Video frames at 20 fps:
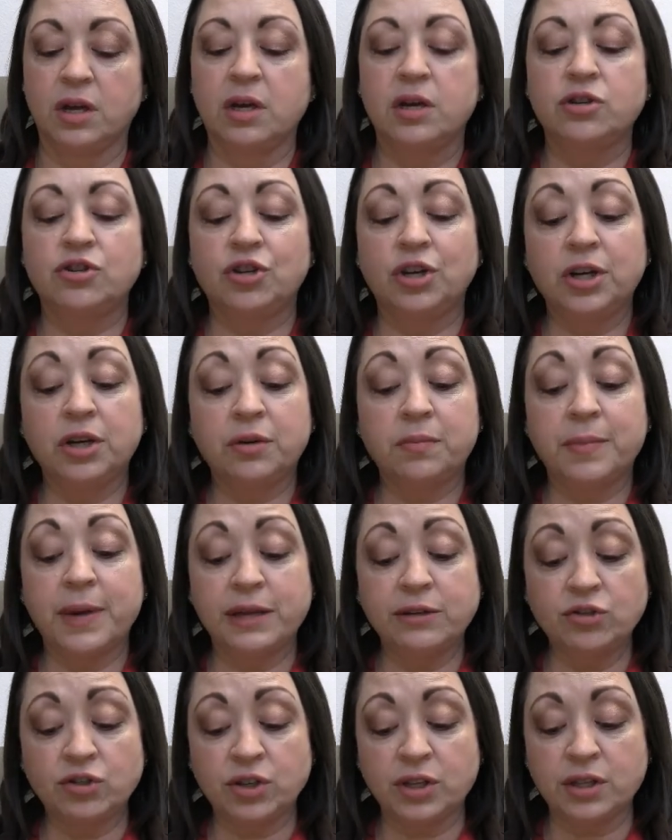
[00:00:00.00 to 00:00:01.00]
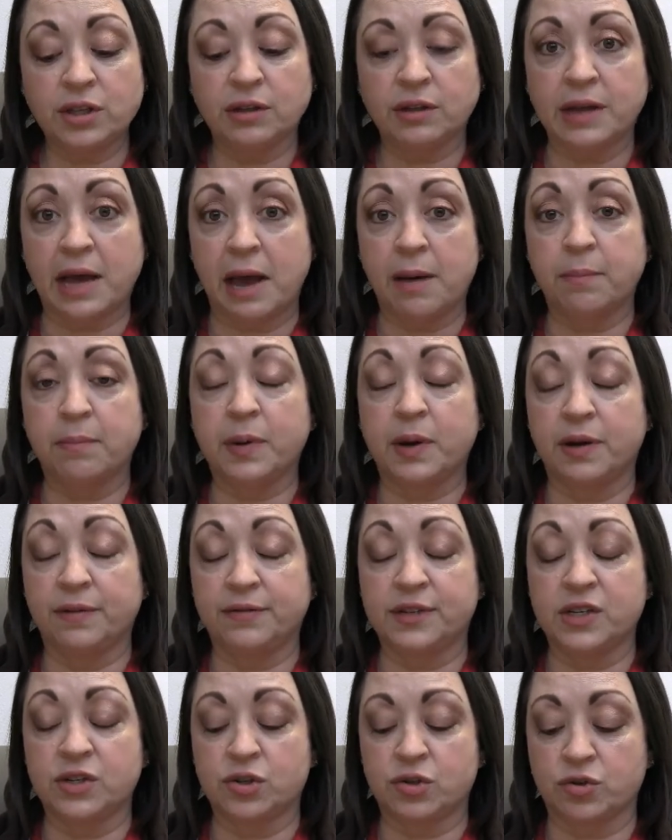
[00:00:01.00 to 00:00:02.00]
She could mention the lamp of
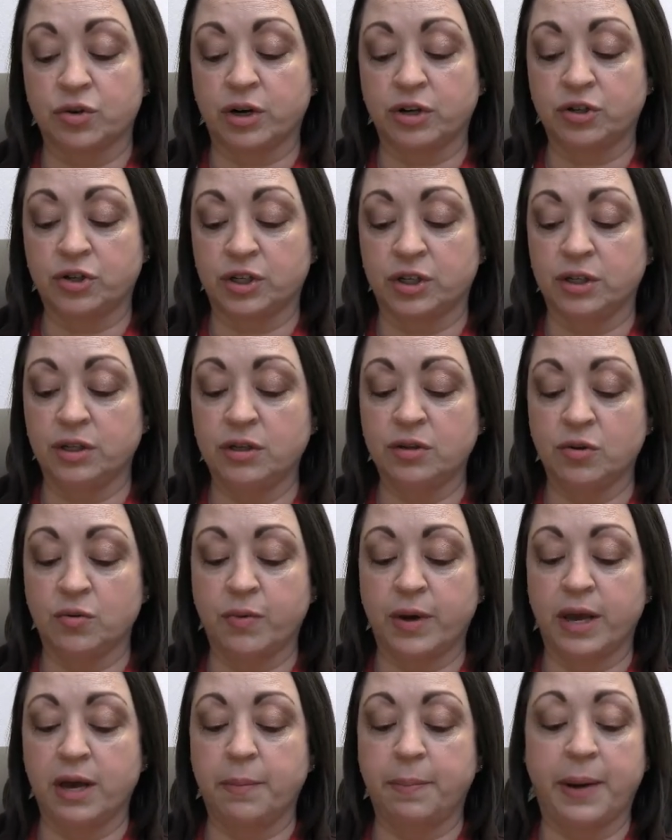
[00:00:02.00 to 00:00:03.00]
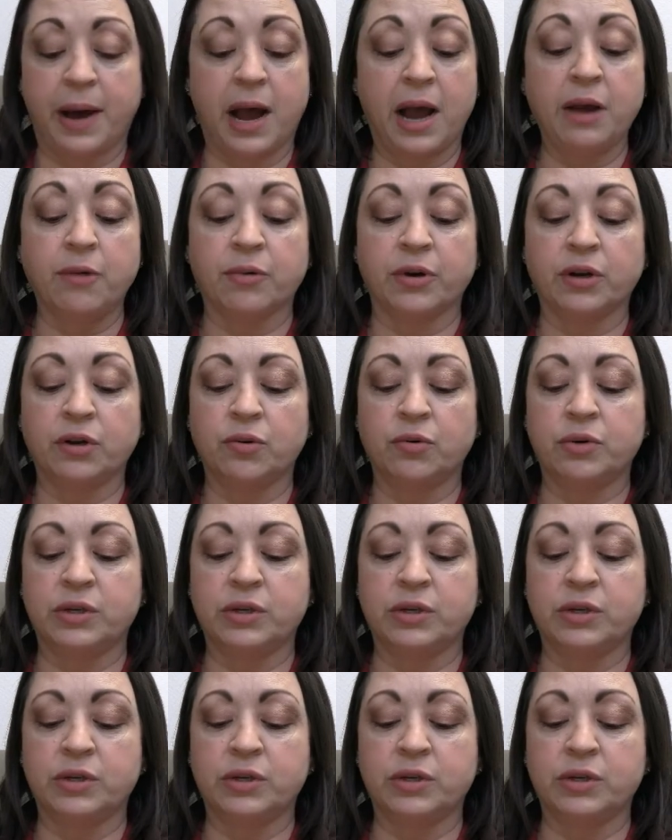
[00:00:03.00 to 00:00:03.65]
destruction the way a pirate who